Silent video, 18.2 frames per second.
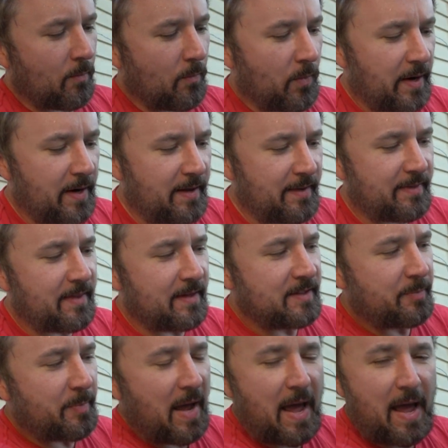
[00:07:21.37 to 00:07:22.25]
1/8
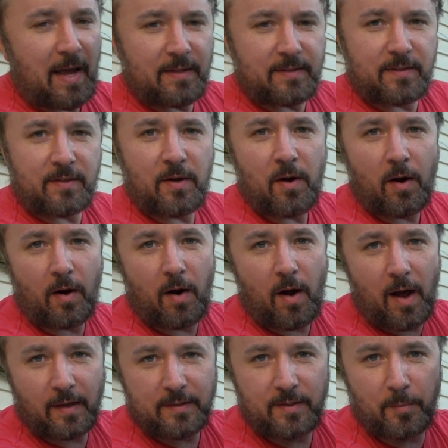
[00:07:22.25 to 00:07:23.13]
inch pads are
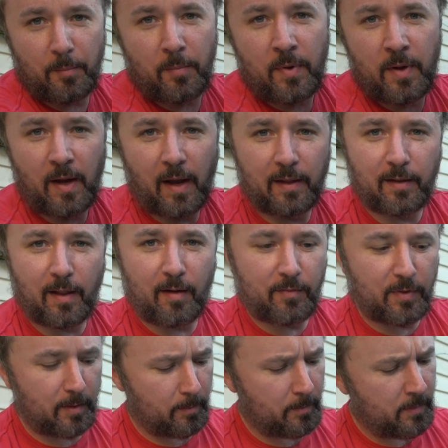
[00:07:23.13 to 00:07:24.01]
awesome. I
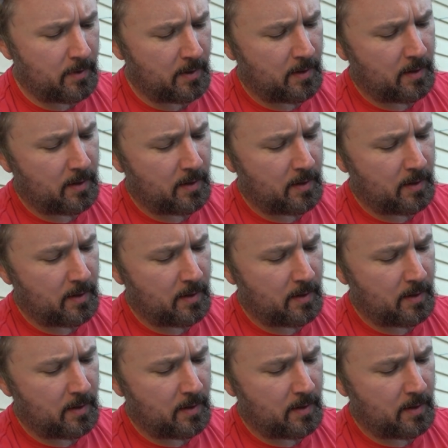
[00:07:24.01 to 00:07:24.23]
love them.